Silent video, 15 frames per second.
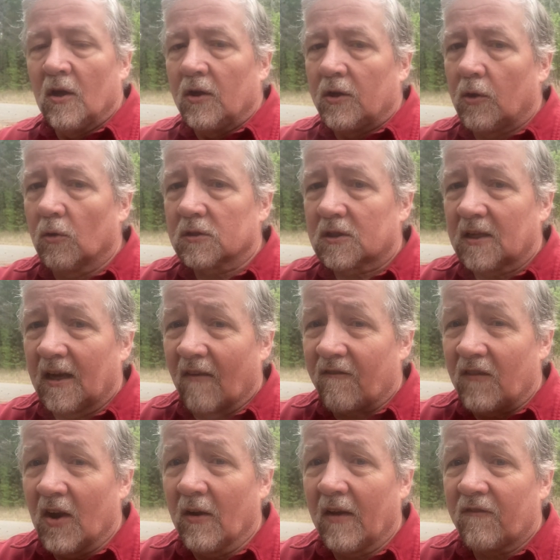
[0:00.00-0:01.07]
you'll see a
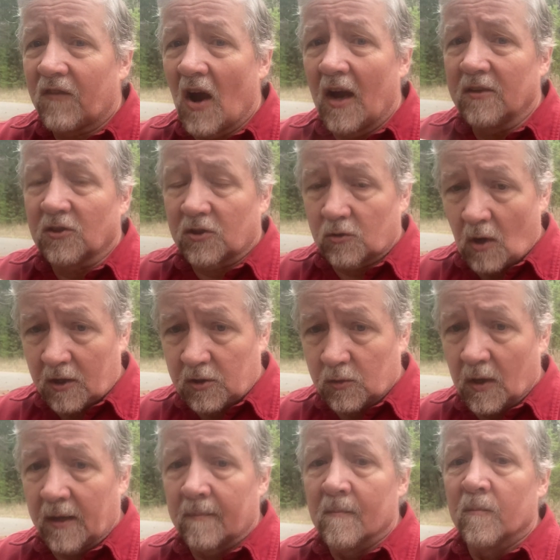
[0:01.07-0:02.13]
very fine
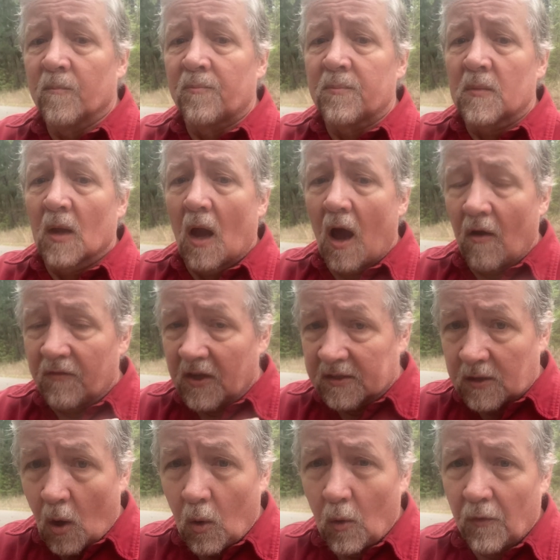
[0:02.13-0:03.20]
structuring of this
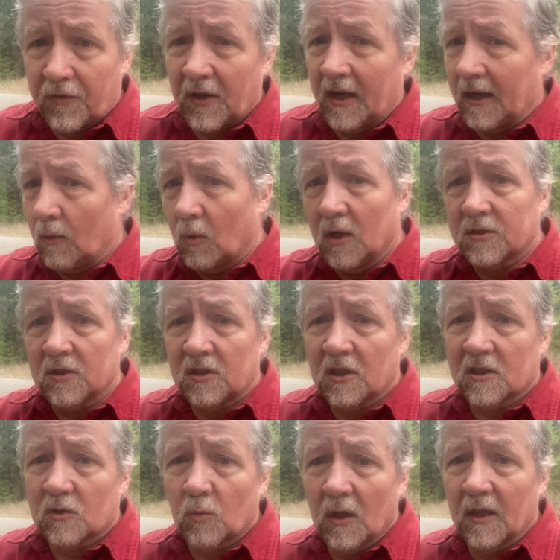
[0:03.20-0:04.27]
whole thing. It wasn't
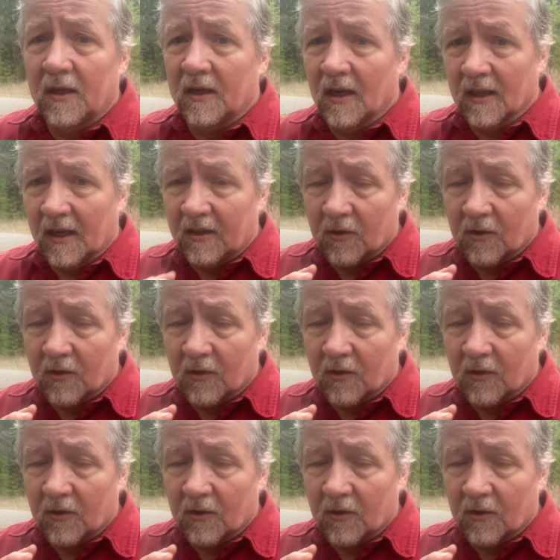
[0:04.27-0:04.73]
just willy-nilly.